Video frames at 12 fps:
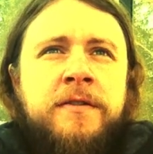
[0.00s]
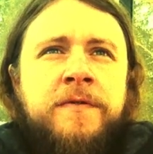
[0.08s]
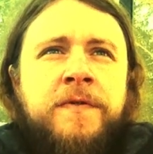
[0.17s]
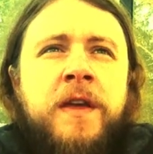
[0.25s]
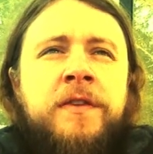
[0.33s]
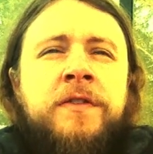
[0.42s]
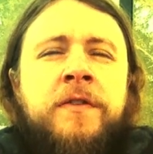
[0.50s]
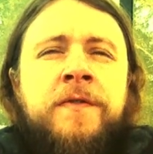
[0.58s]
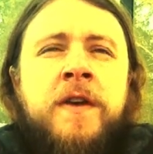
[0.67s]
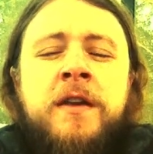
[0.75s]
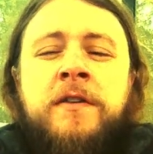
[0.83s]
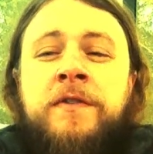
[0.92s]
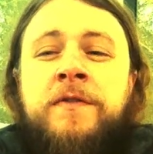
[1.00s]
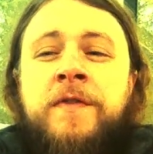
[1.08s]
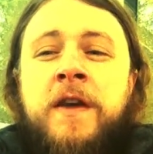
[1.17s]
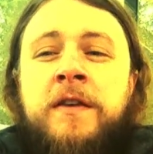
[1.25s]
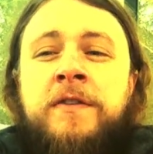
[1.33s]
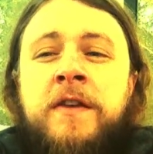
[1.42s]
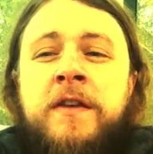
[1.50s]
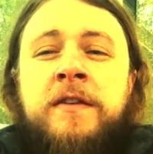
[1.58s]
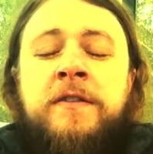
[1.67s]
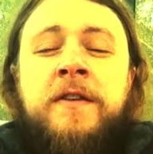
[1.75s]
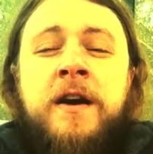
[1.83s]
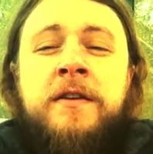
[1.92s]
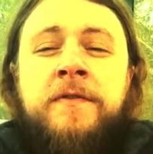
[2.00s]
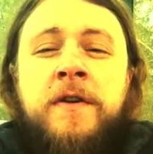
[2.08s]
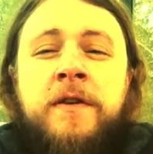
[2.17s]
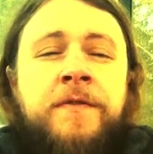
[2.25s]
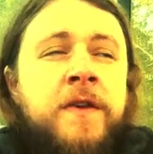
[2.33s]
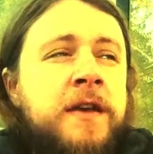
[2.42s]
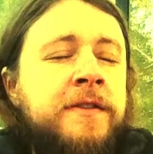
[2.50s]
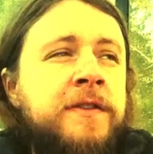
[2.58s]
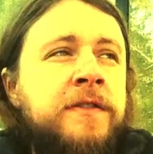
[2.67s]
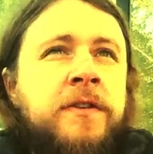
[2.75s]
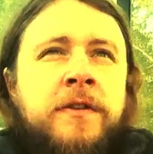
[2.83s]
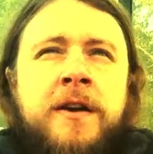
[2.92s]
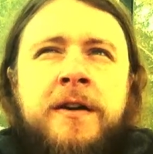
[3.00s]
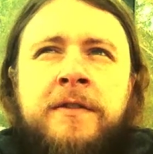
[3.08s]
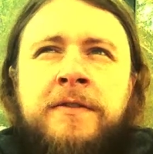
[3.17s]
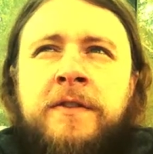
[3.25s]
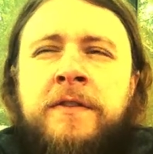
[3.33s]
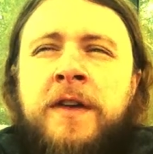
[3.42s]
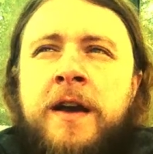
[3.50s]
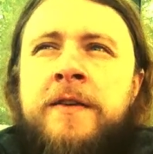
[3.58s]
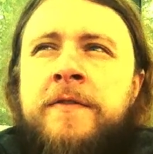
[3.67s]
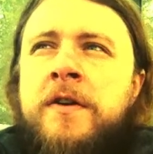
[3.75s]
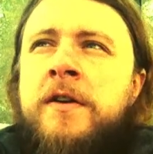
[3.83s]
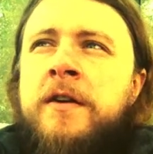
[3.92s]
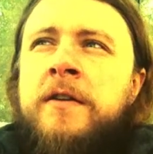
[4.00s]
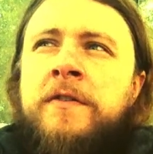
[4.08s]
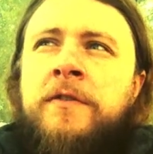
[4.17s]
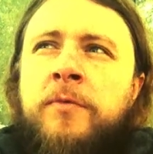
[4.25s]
Face to face, face inside of our faces, your hearts inside of our hearts.